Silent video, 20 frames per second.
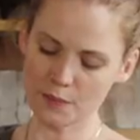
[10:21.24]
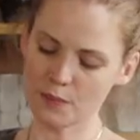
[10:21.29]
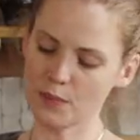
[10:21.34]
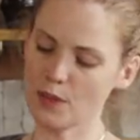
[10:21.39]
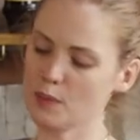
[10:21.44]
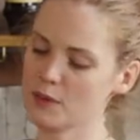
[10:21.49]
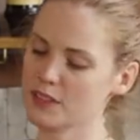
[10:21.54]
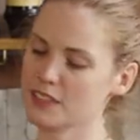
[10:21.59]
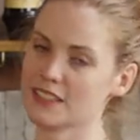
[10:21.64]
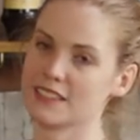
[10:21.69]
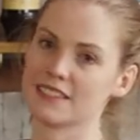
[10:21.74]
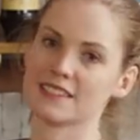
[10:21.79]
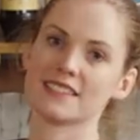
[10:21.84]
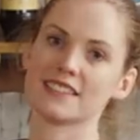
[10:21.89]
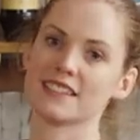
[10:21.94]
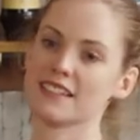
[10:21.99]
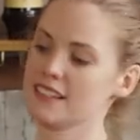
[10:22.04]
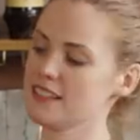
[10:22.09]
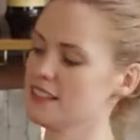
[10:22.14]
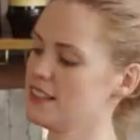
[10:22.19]
pop the tins
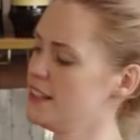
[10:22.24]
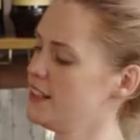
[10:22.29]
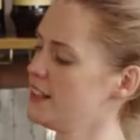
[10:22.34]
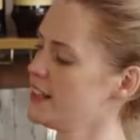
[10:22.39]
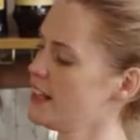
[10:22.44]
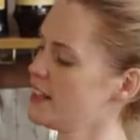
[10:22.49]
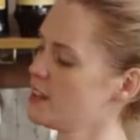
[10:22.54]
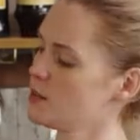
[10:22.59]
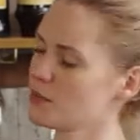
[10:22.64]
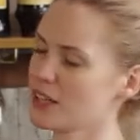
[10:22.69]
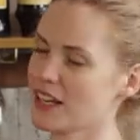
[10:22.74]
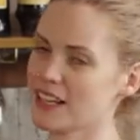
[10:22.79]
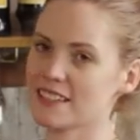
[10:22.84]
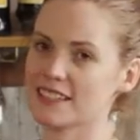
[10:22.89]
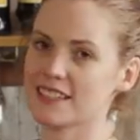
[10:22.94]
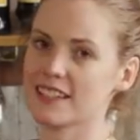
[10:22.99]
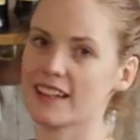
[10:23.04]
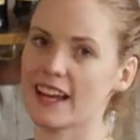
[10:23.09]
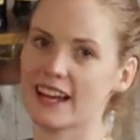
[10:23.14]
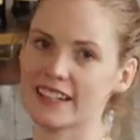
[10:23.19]
together, get them
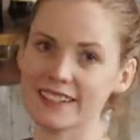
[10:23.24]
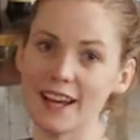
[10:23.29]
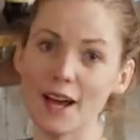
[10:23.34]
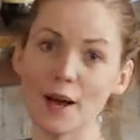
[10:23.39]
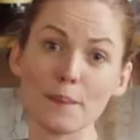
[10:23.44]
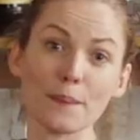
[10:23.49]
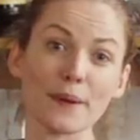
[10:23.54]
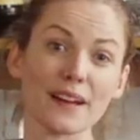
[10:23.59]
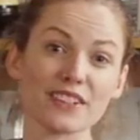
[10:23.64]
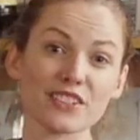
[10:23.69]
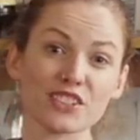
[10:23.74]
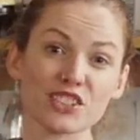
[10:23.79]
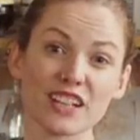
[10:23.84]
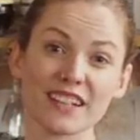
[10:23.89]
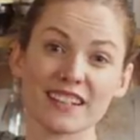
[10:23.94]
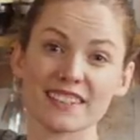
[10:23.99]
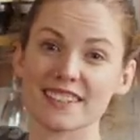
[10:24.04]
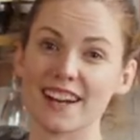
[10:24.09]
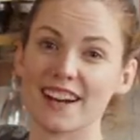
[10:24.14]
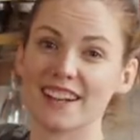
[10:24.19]
nicely lined up, and
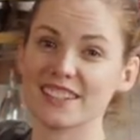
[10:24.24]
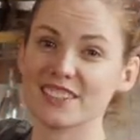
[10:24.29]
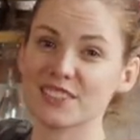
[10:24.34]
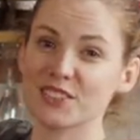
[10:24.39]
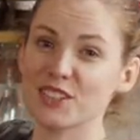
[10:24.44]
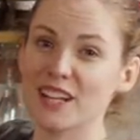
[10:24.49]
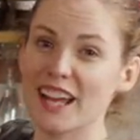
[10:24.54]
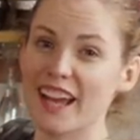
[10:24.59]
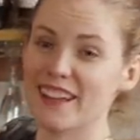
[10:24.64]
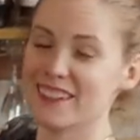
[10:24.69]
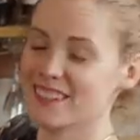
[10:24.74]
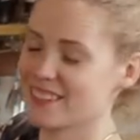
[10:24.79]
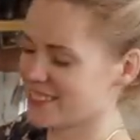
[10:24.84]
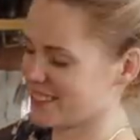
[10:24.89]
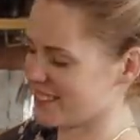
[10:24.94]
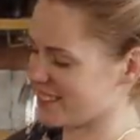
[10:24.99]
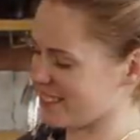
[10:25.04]
shake as hard as you can.